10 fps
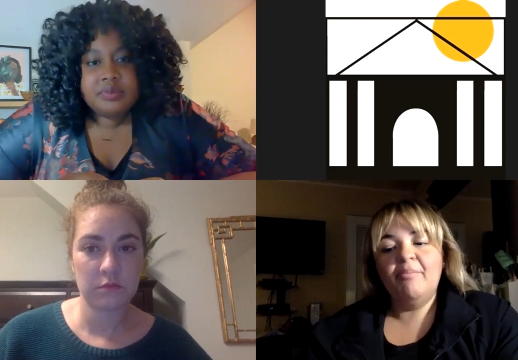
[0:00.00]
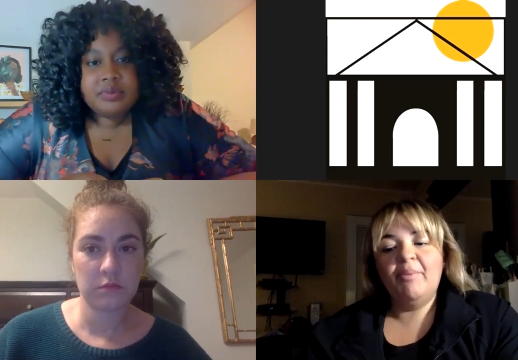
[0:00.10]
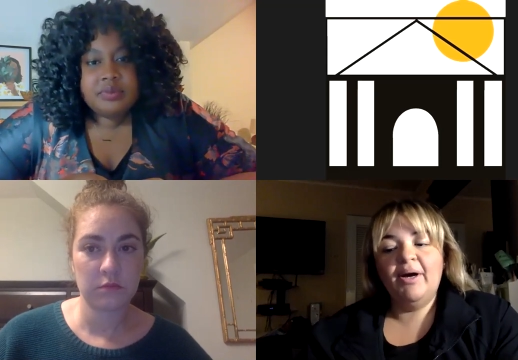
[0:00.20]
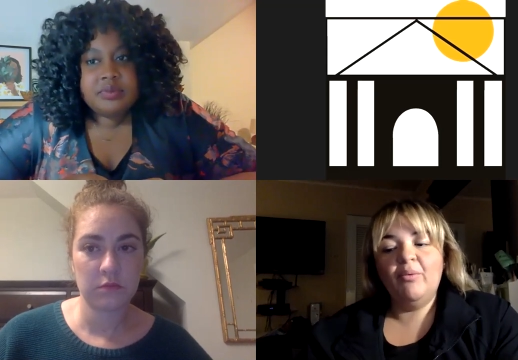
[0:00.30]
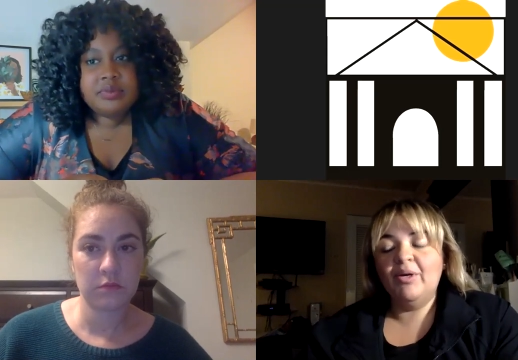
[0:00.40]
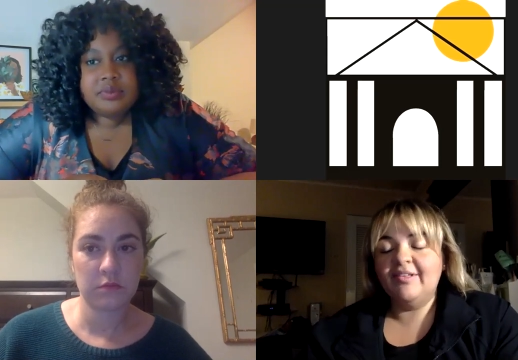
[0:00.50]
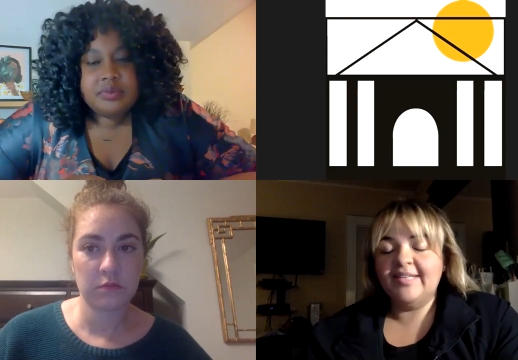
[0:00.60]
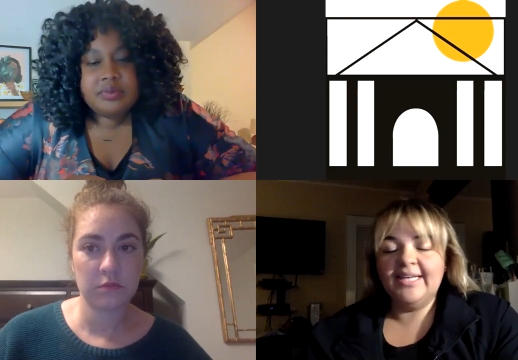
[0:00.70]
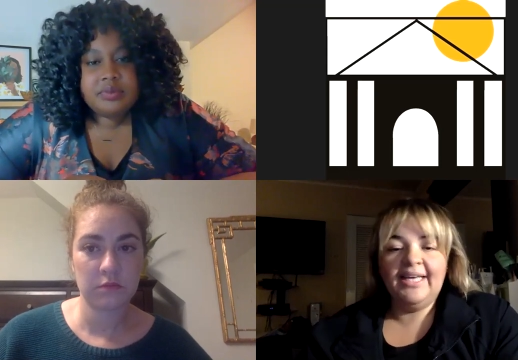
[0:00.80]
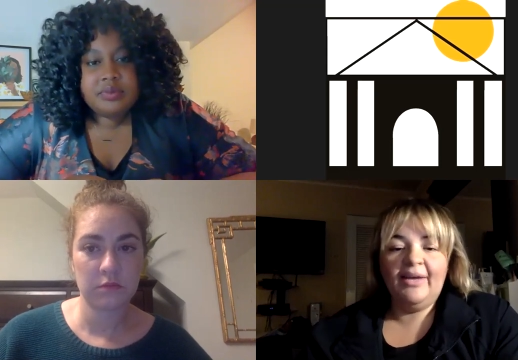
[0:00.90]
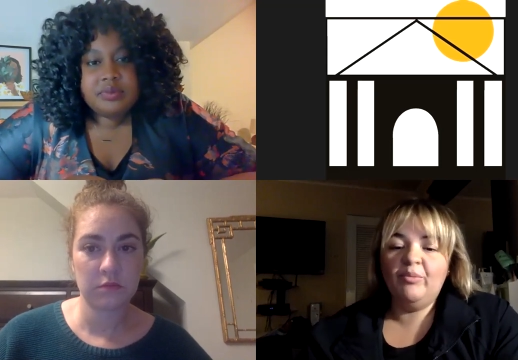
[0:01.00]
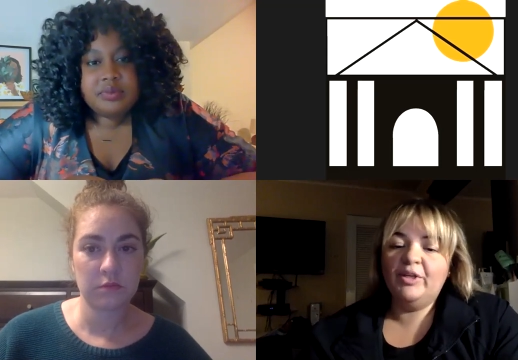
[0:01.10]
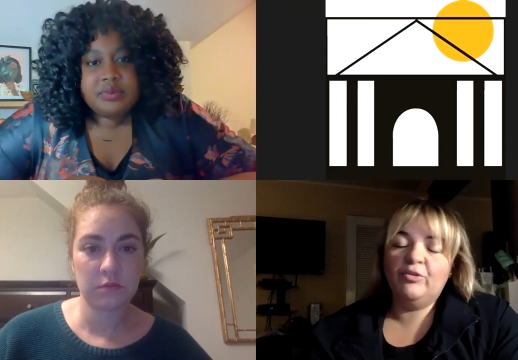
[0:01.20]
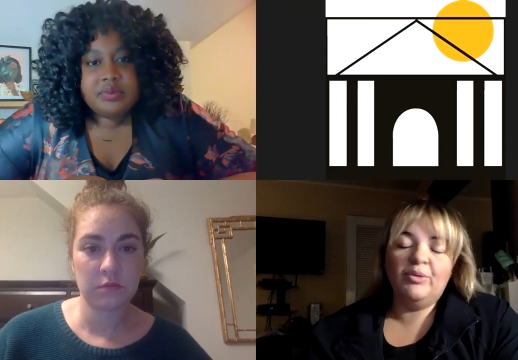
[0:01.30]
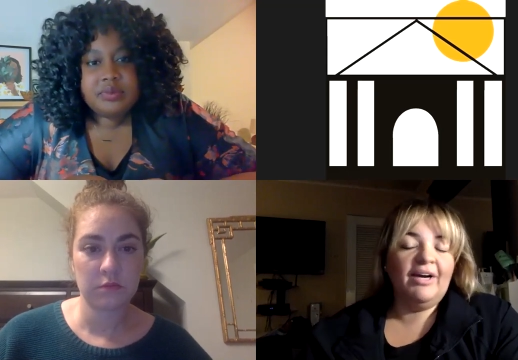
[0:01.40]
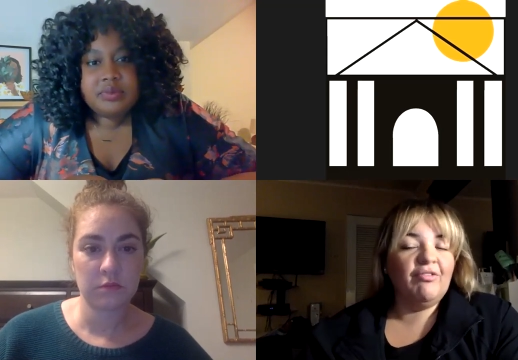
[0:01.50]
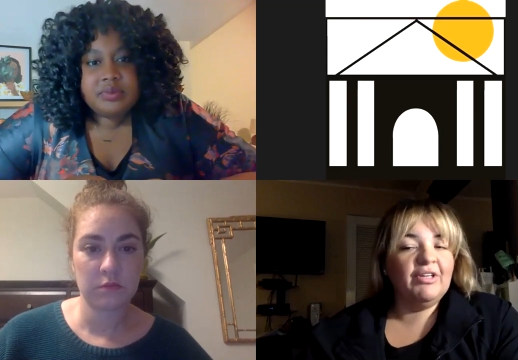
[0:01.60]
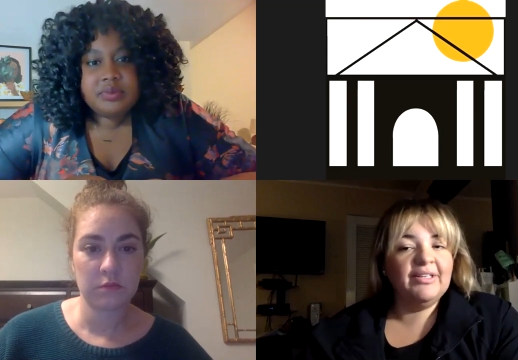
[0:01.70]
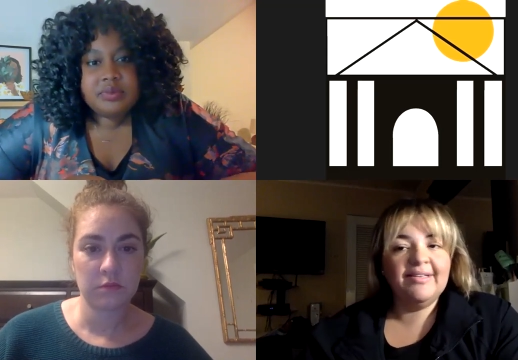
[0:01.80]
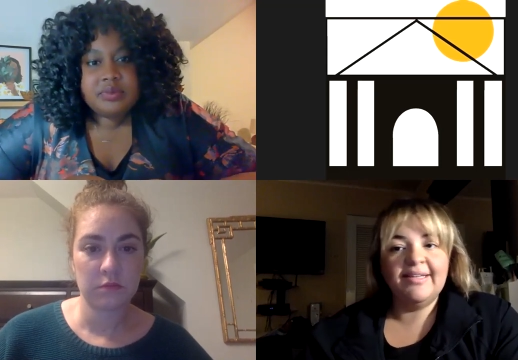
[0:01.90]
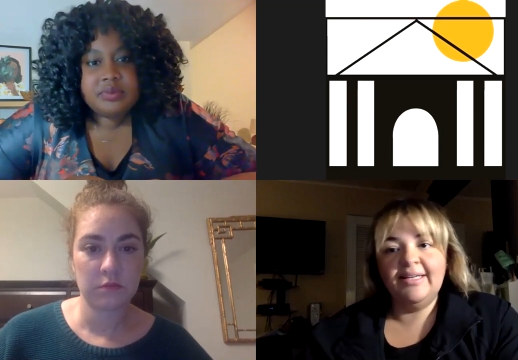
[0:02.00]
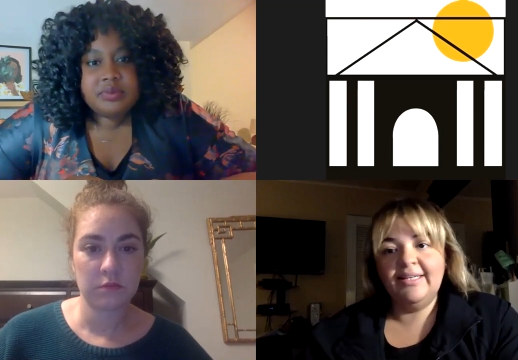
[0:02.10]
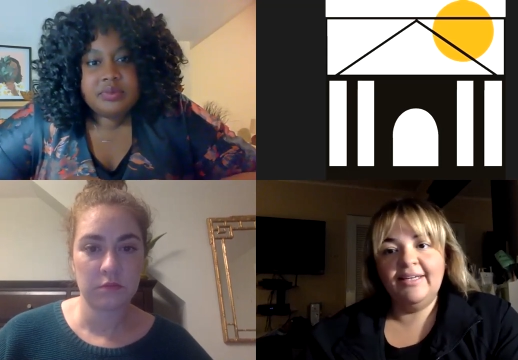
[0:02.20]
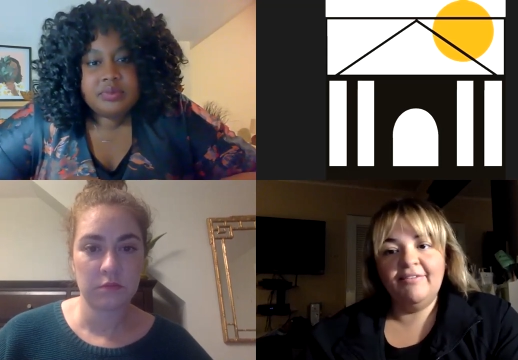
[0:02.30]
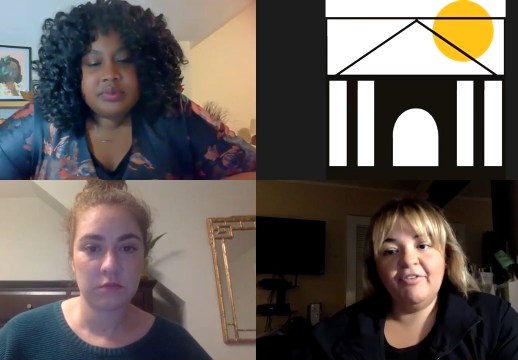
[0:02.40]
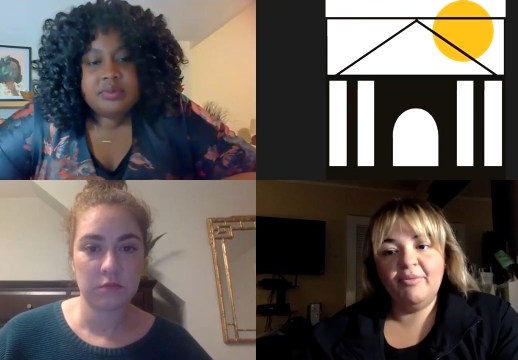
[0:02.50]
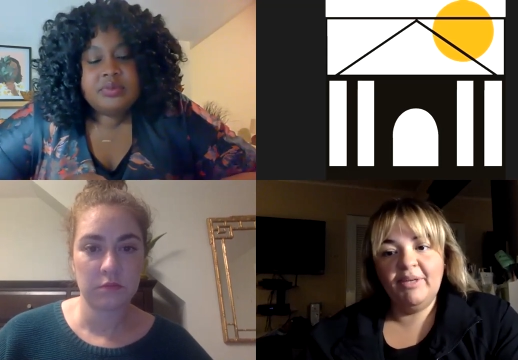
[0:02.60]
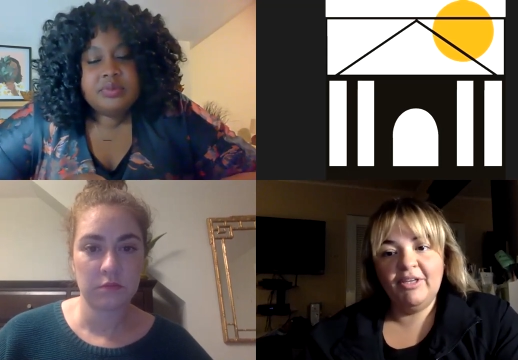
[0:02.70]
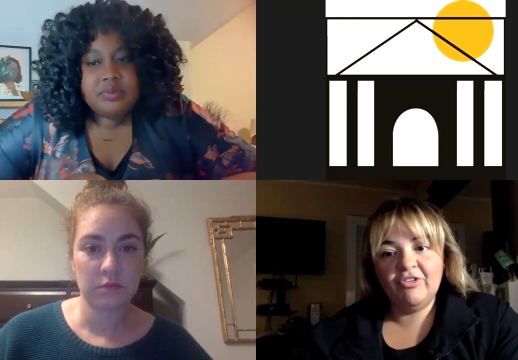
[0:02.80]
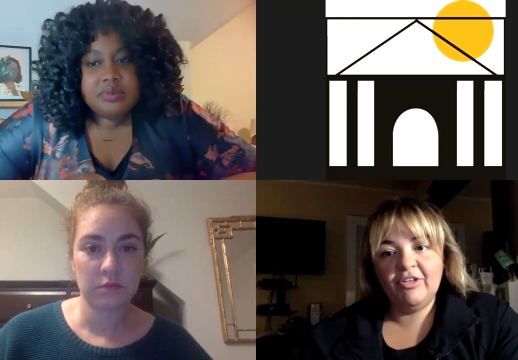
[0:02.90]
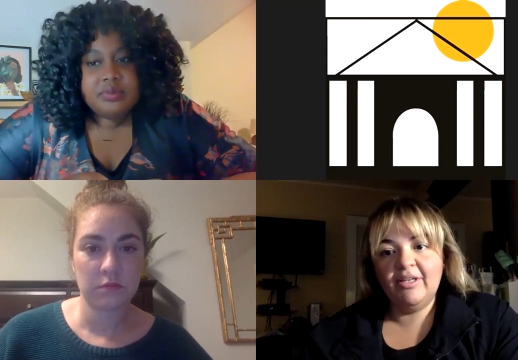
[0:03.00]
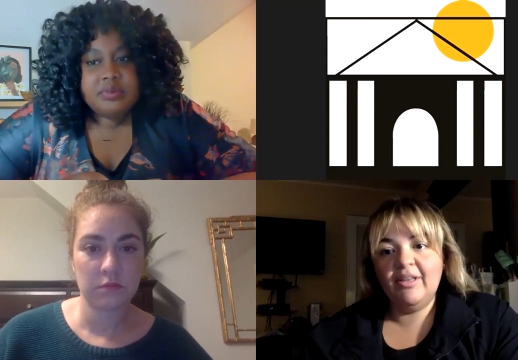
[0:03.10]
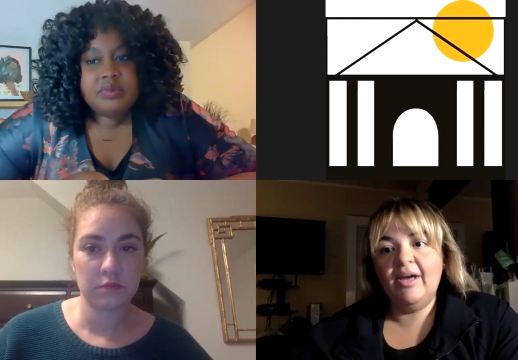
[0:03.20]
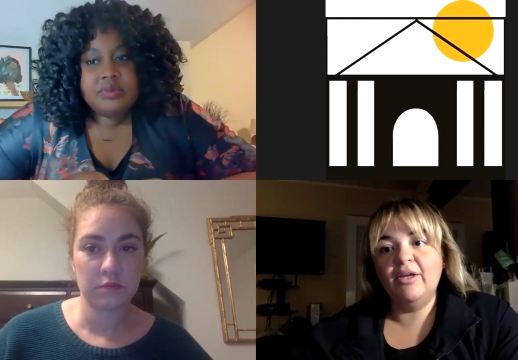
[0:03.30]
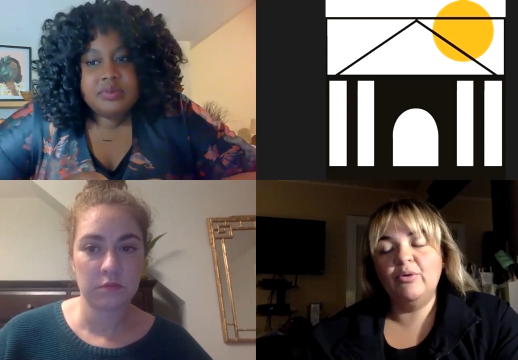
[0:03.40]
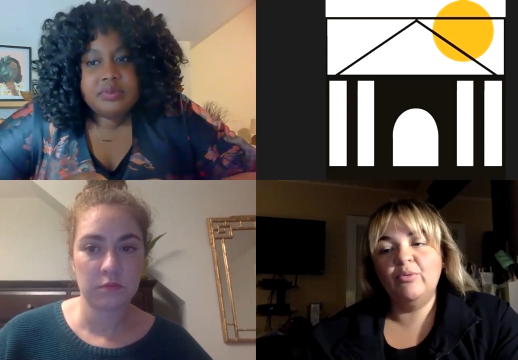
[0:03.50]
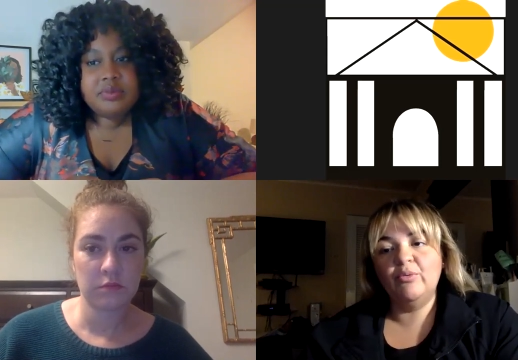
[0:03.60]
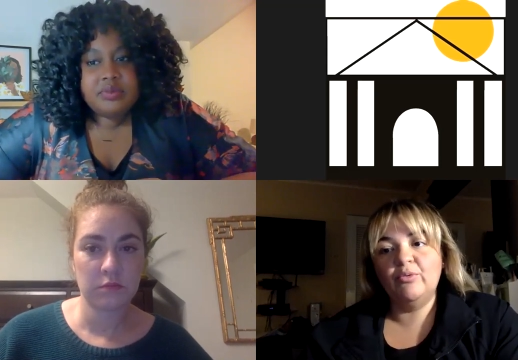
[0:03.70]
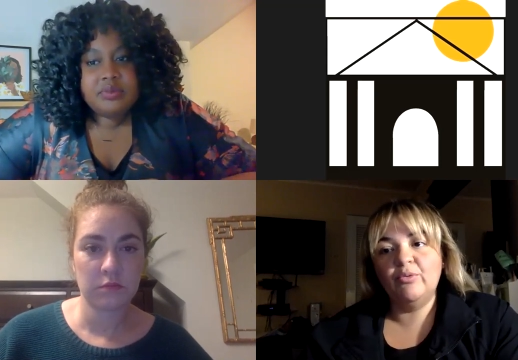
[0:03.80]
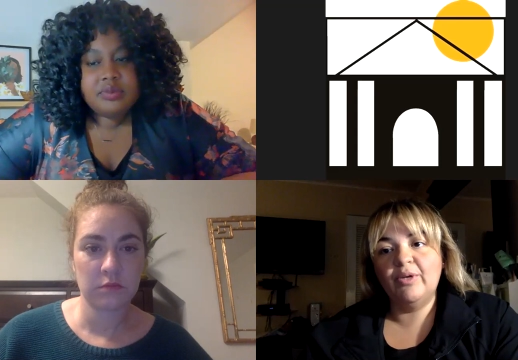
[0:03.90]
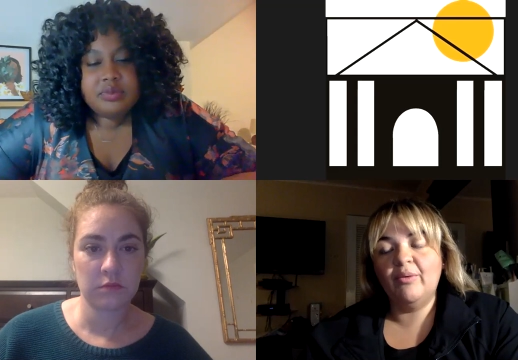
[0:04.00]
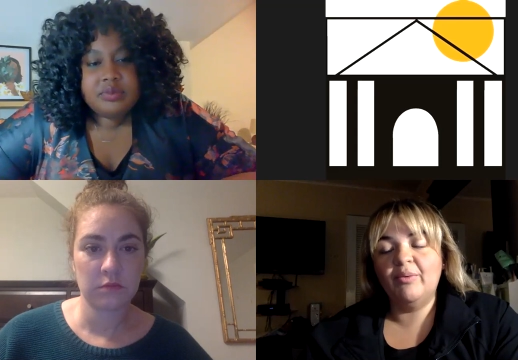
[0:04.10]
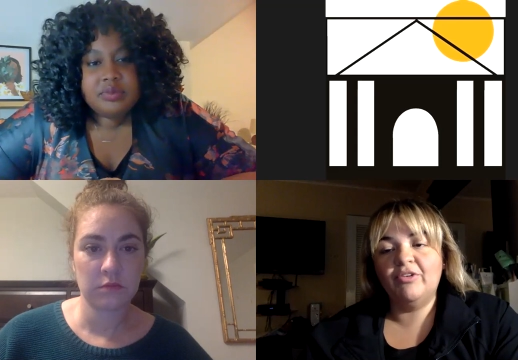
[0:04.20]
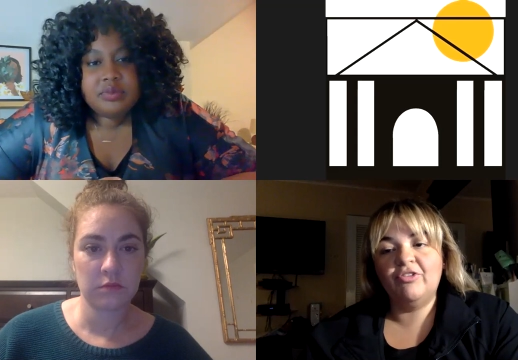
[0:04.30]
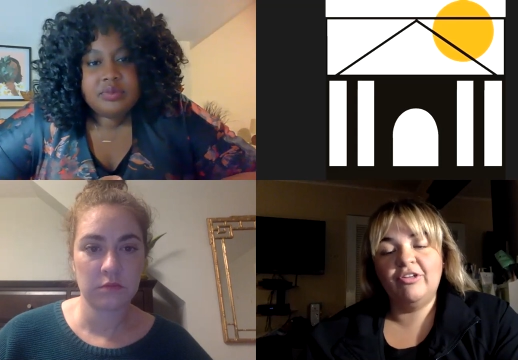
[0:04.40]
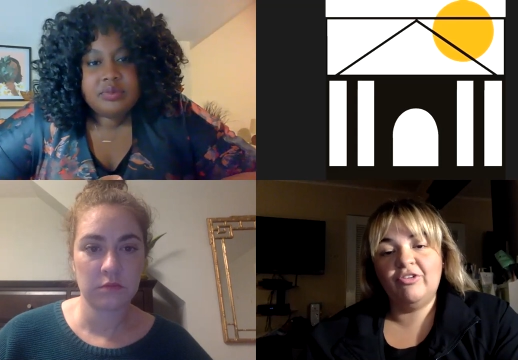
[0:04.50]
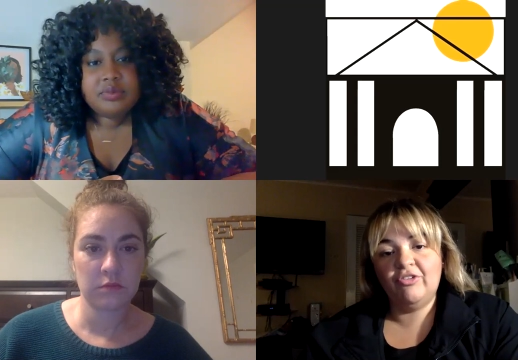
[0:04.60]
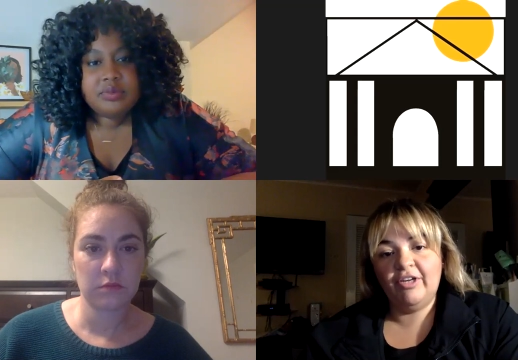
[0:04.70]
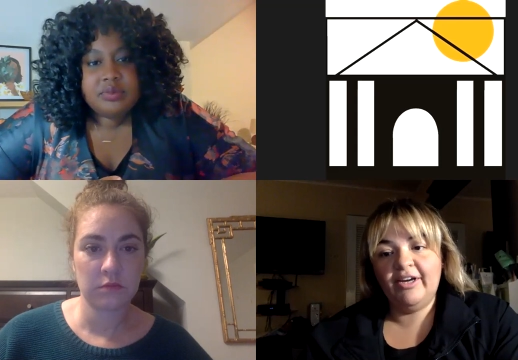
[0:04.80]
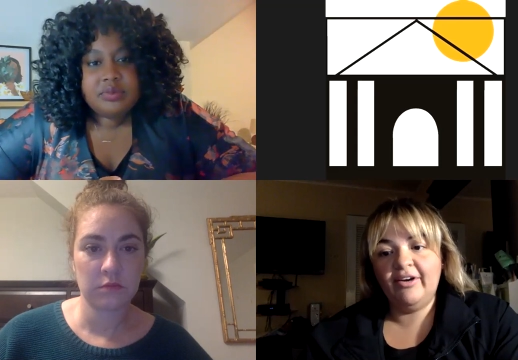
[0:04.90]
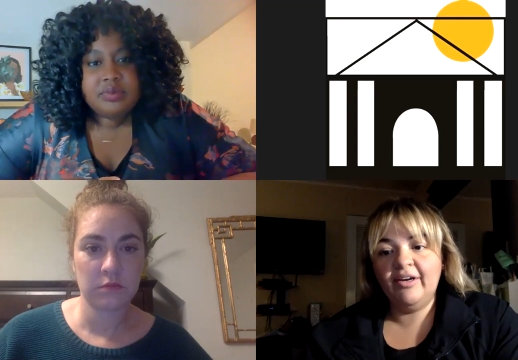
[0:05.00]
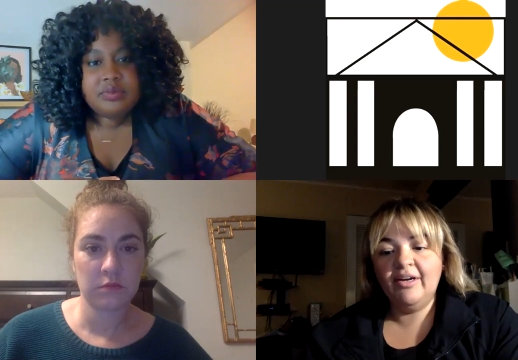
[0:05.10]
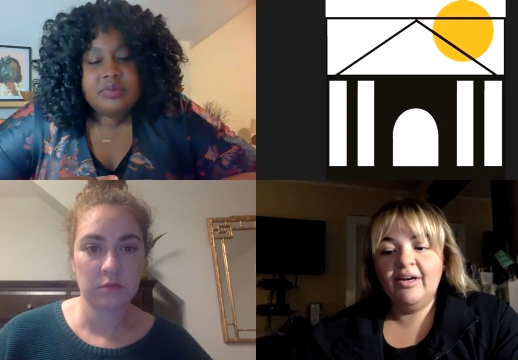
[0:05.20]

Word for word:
Speaker 1: But once again, we do not release any information that you do not wish to share.